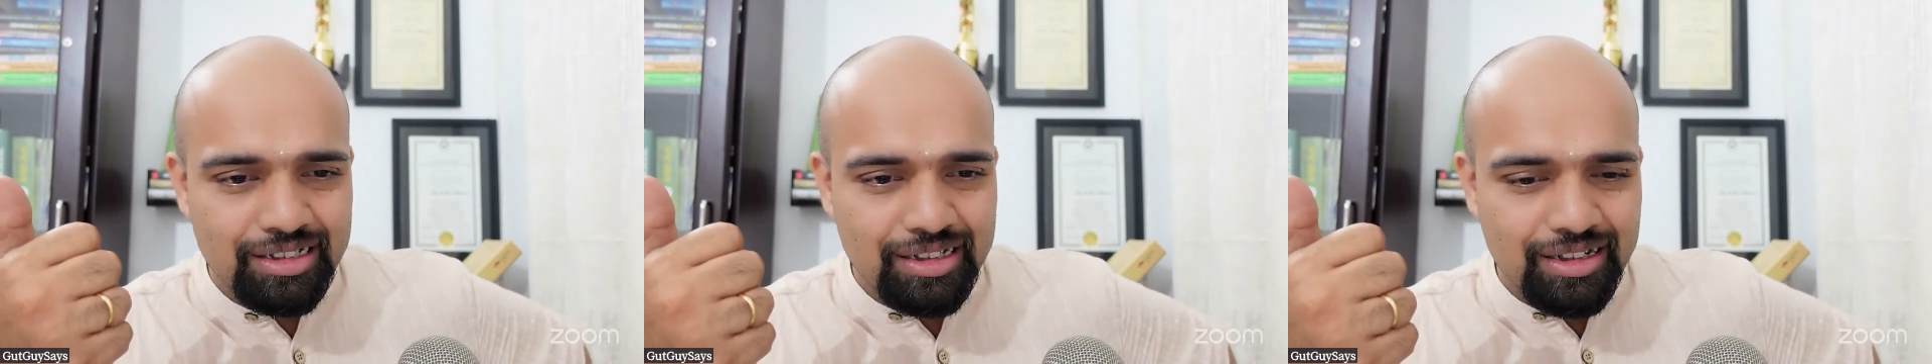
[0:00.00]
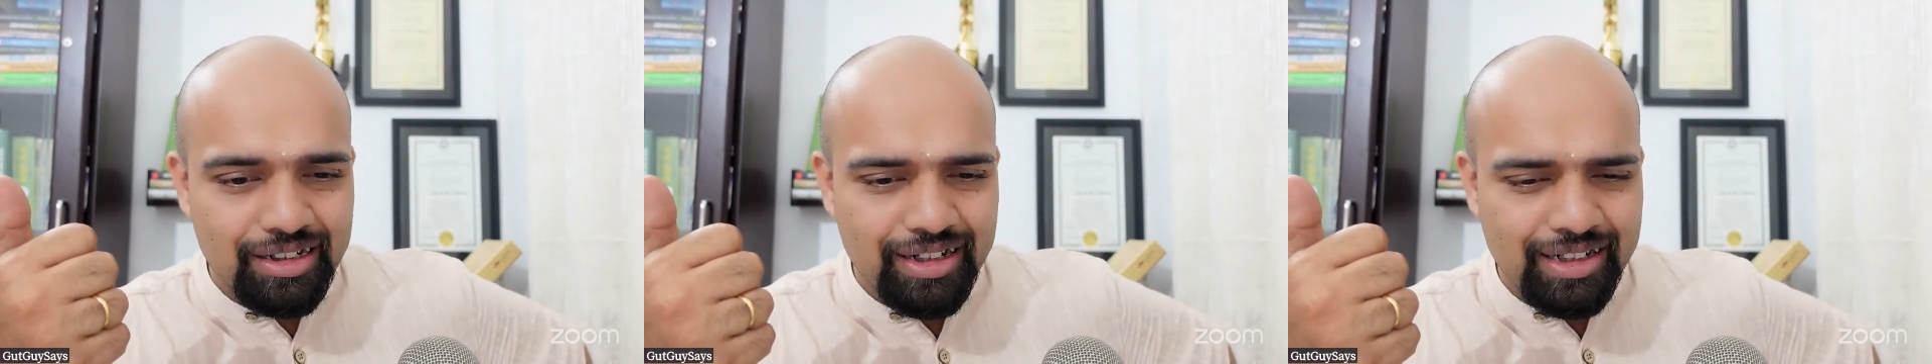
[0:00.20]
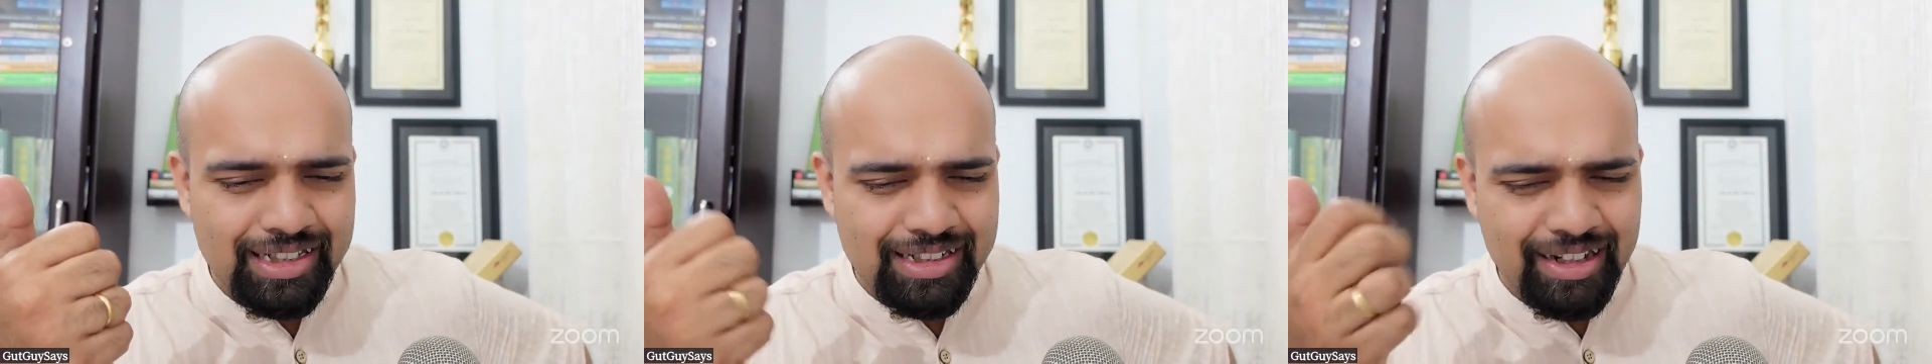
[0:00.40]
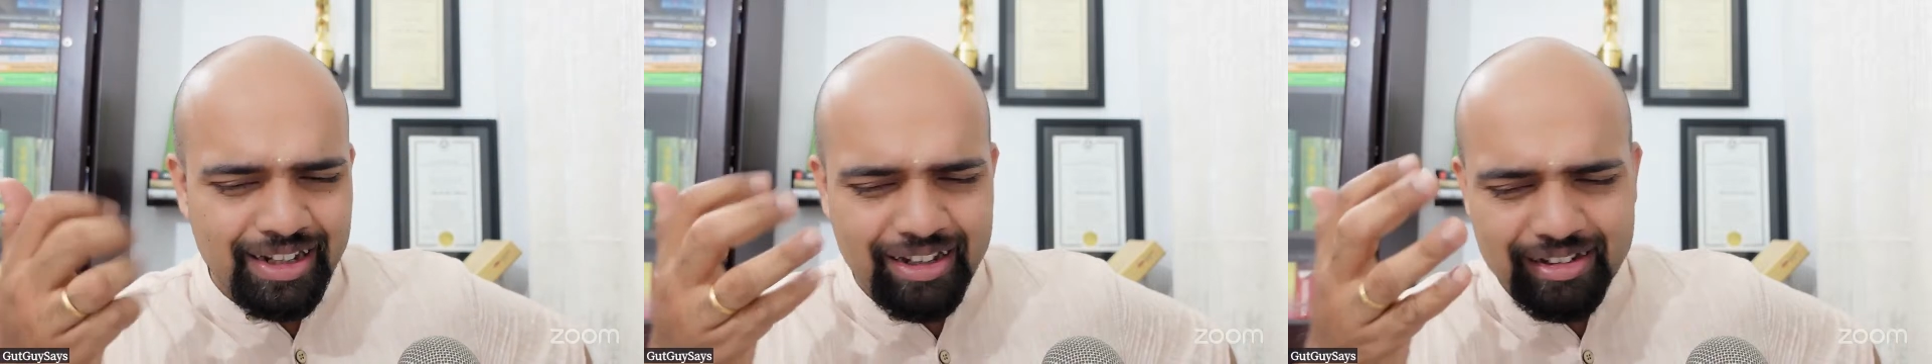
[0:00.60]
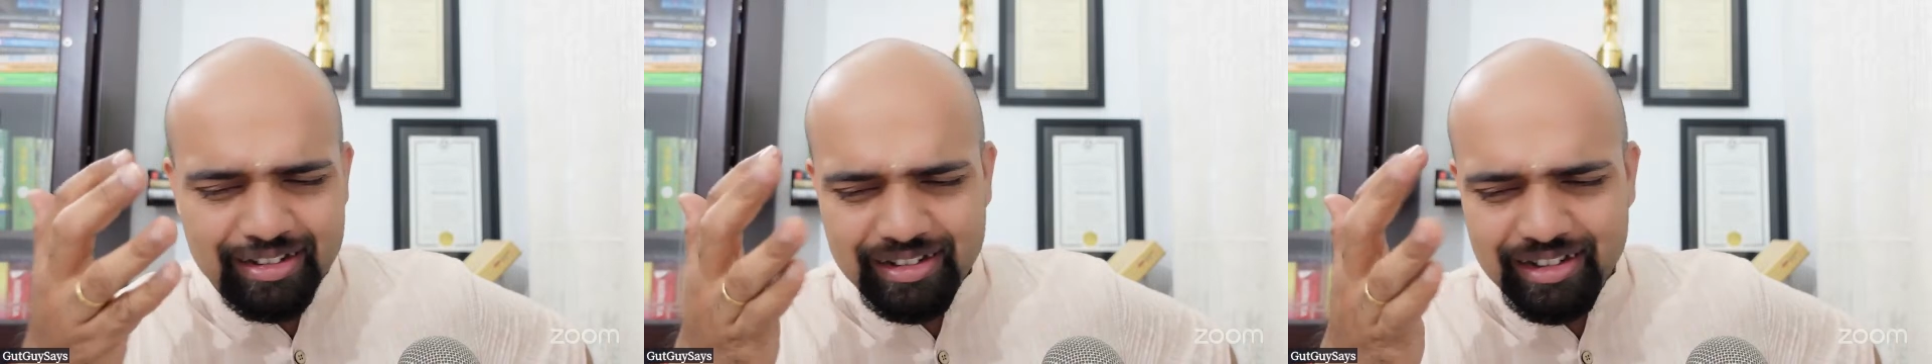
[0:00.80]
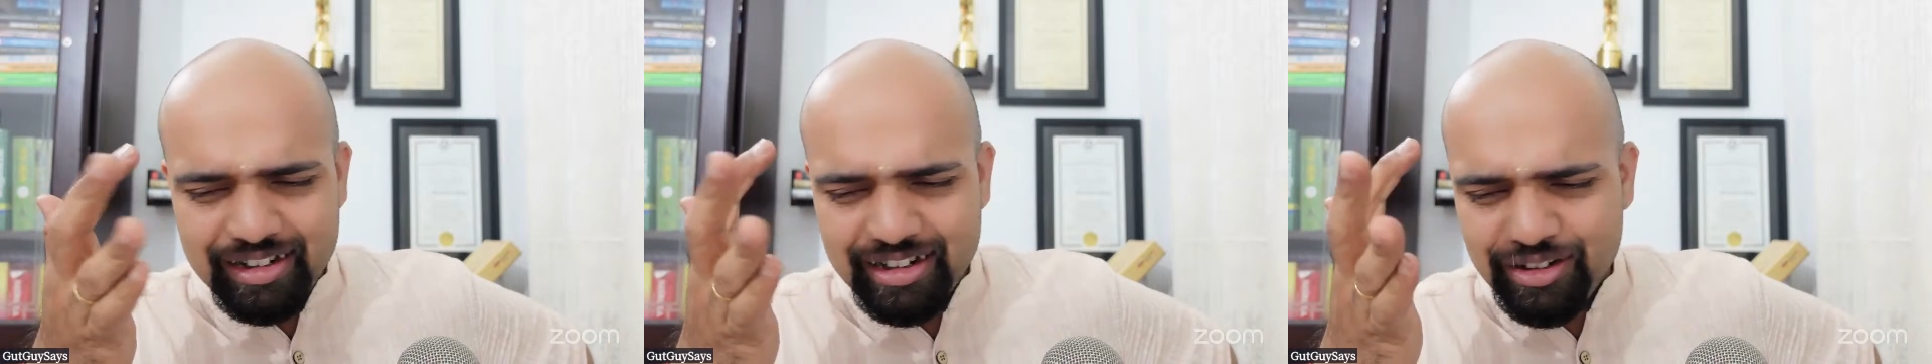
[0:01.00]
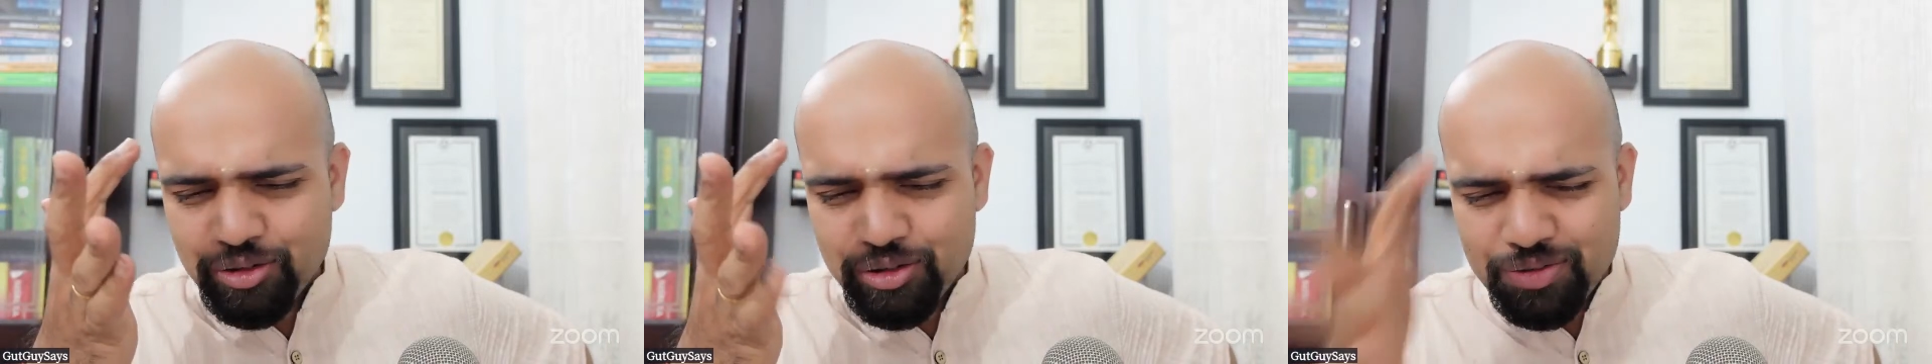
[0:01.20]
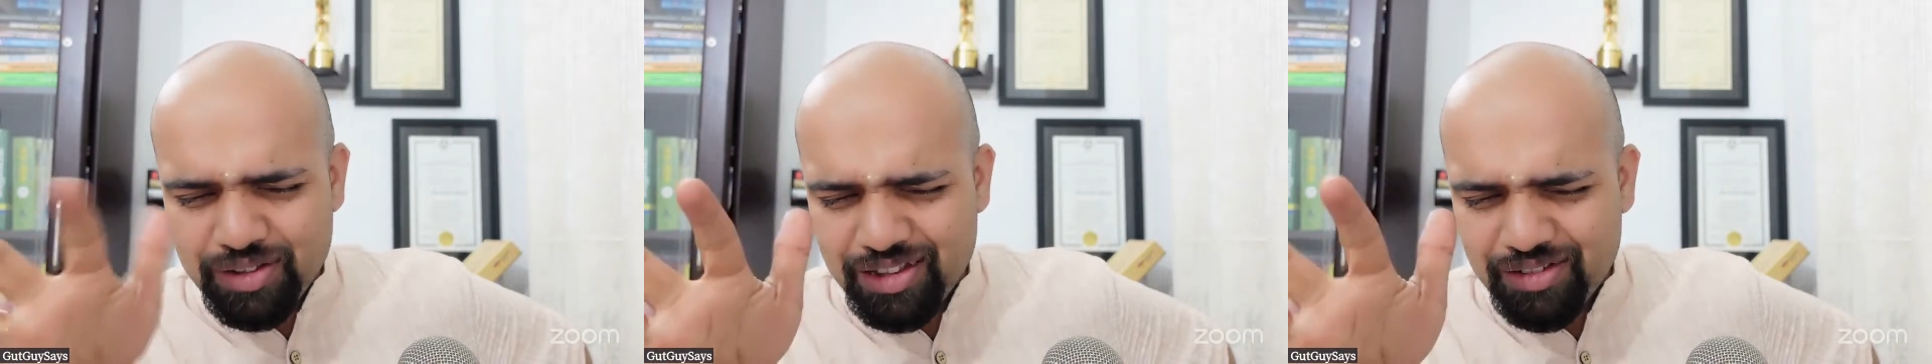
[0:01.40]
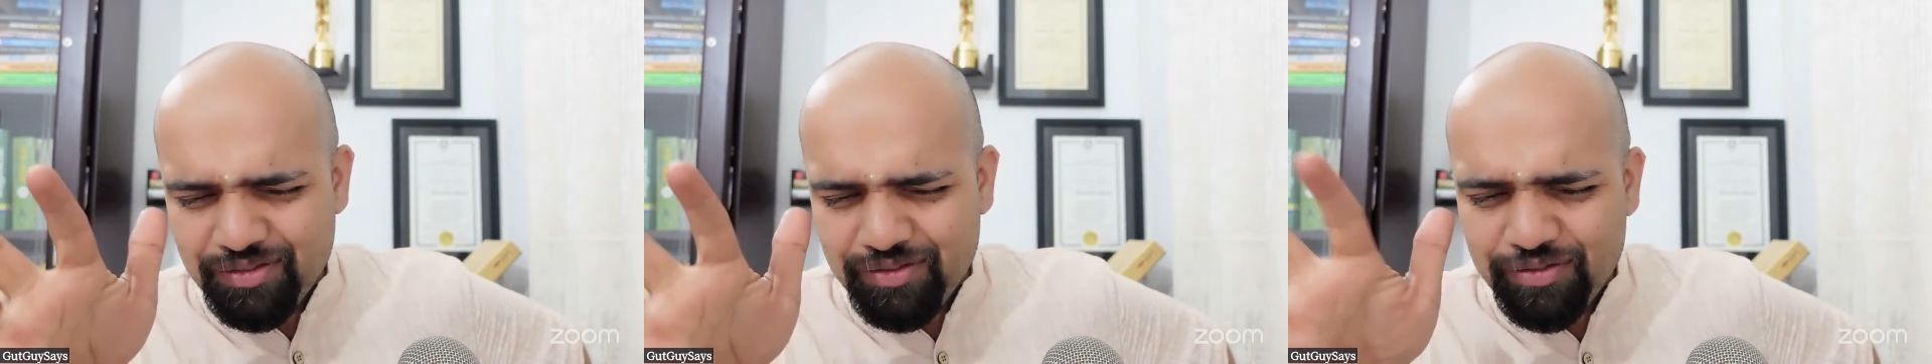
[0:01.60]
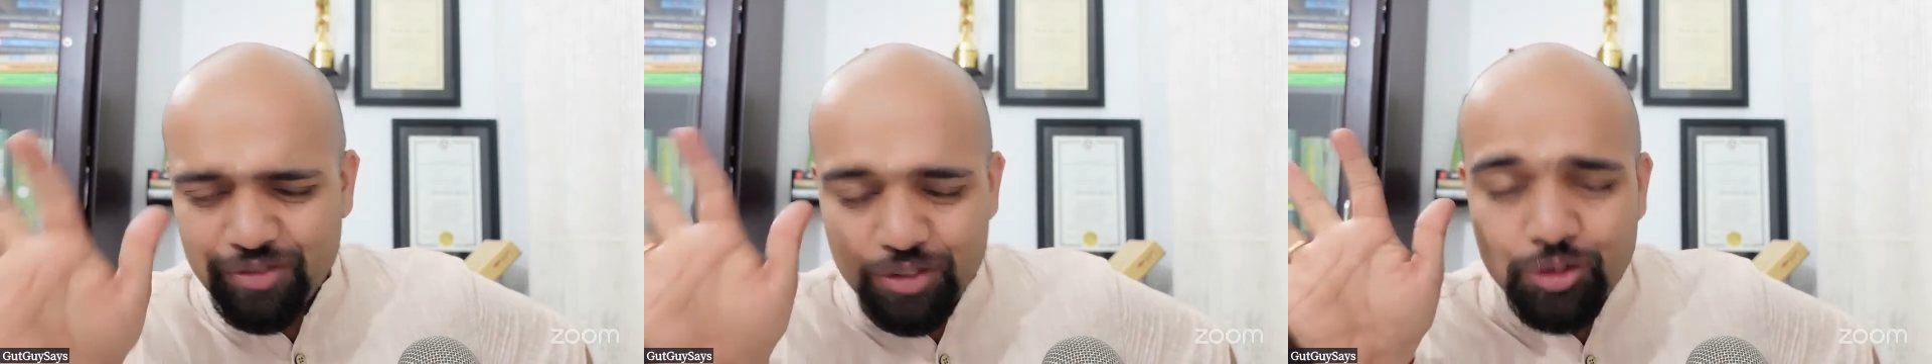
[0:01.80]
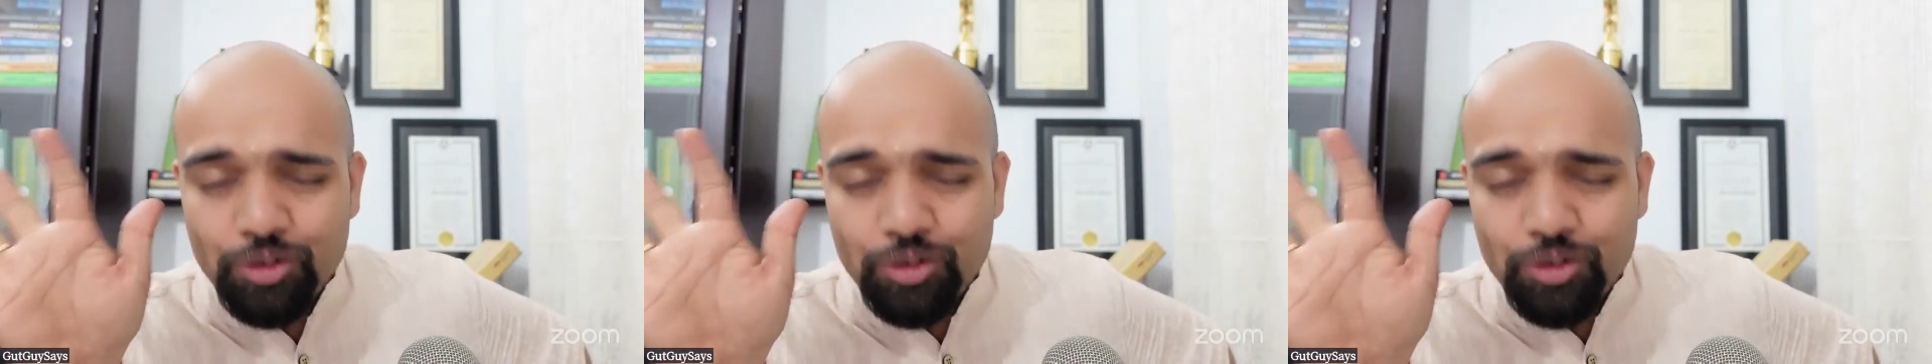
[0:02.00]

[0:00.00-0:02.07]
It's like, it goes with the flow.